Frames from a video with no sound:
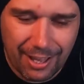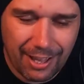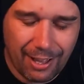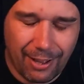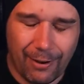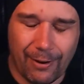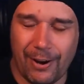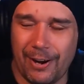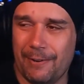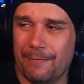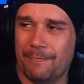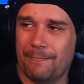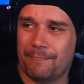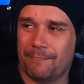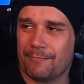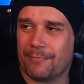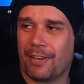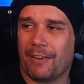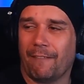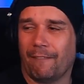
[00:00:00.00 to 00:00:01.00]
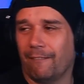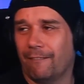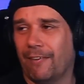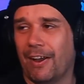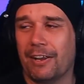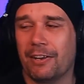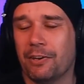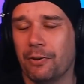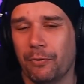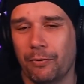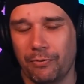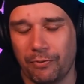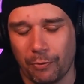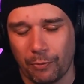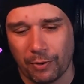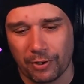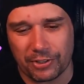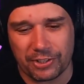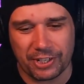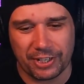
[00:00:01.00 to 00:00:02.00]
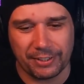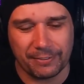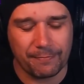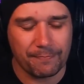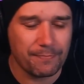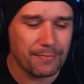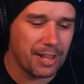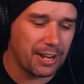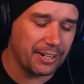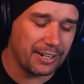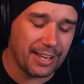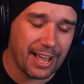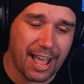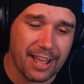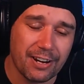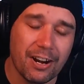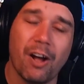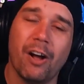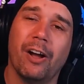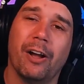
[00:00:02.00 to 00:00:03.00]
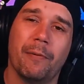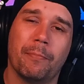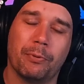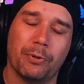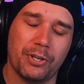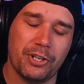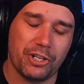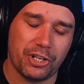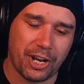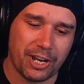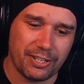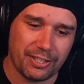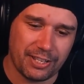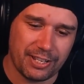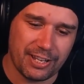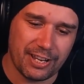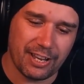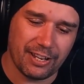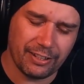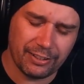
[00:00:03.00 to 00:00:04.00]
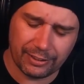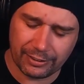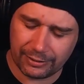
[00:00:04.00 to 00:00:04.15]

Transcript: All right. Thank you all for watching. And again, I appreciate the